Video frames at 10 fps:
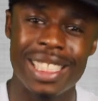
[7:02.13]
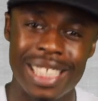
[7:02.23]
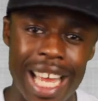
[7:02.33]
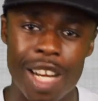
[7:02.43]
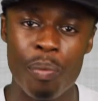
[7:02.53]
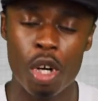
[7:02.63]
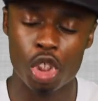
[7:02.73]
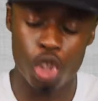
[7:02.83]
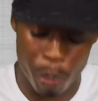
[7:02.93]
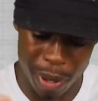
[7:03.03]
inside the box.
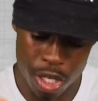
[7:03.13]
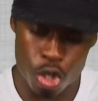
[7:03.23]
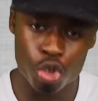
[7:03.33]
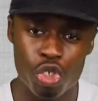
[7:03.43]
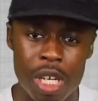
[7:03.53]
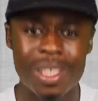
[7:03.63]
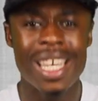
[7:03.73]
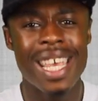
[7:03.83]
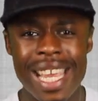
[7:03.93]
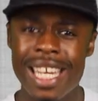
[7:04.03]
Stop putting your dreams
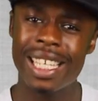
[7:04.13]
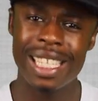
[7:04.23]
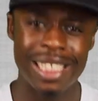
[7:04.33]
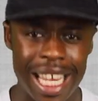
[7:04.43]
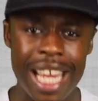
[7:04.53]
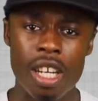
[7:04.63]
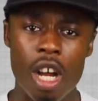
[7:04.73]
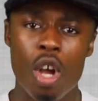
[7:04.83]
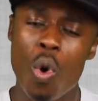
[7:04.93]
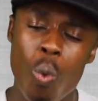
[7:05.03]
in a
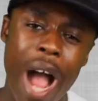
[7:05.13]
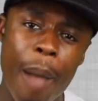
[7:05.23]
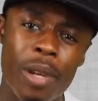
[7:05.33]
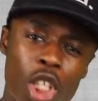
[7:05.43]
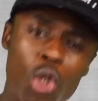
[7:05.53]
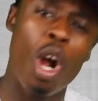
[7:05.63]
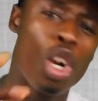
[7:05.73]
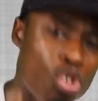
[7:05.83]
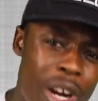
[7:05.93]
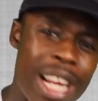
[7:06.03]
container. Why? Because you are
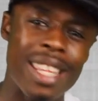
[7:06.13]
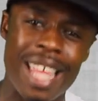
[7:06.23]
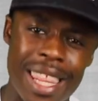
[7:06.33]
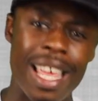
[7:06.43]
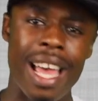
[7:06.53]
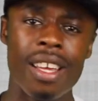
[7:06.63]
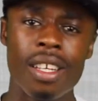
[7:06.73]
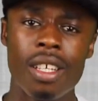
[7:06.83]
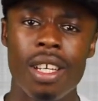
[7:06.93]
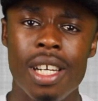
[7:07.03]
greater than that.
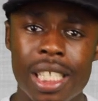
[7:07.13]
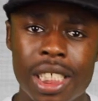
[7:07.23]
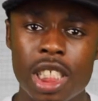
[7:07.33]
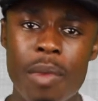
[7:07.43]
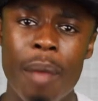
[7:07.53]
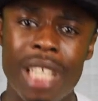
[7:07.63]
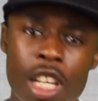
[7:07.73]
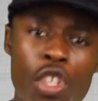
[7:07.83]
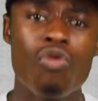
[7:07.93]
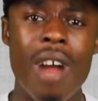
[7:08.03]
Listen to me, I'm
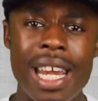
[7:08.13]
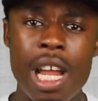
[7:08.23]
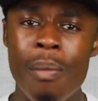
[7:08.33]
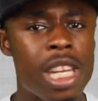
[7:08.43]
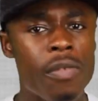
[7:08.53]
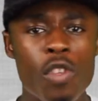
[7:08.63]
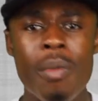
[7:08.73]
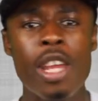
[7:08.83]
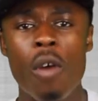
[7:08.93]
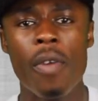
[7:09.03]
telling you right now, many of you
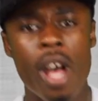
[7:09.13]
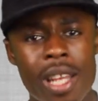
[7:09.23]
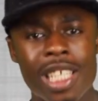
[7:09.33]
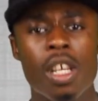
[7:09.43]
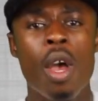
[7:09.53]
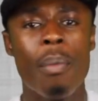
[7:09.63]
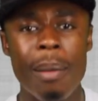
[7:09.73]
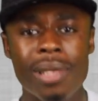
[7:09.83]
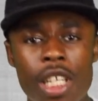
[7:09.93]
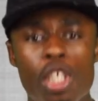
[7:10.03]
may not have heard this, but
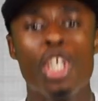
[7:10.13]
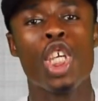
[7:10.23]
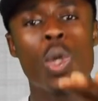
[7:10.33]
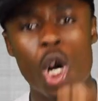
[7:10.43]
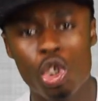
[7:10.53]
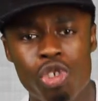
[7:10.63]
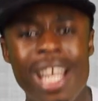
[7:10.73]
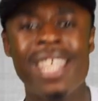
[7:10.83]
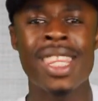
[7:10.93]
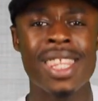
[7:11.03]
I'm telling you, you are
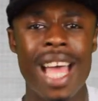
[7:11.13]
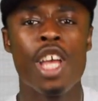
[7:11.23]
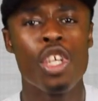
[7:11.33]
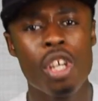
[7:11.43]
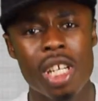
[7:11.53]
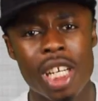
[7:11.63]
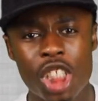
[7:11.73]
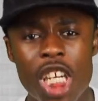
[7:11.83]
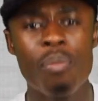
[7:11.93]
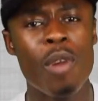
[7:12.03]
greater than that. You can
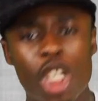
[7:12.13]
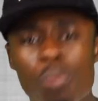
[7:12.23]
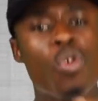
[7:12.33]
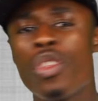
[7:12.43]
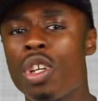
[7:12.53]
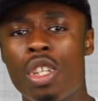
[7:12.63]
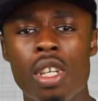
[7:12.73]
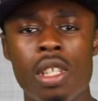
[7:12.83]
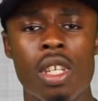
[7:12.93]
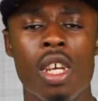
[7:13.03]
achieve much more than
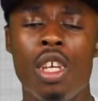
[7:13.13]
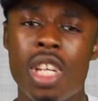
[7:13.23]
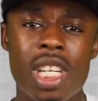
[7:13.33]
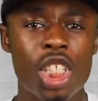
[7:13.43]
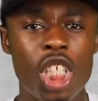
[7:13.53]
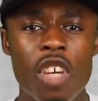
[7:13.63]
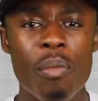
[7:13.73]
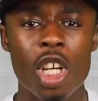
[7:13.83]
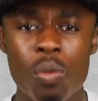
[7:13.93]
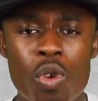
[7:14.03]
good. You can achieve
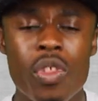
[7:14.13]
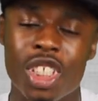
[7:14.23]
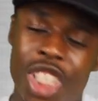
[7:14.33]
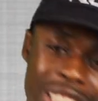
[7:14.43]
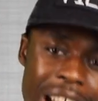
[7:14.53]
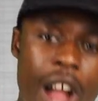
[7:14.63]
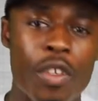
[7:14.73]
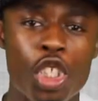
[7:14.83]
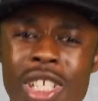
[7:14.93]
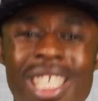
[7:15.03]
much more than just
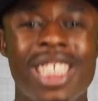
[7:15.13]
average. You can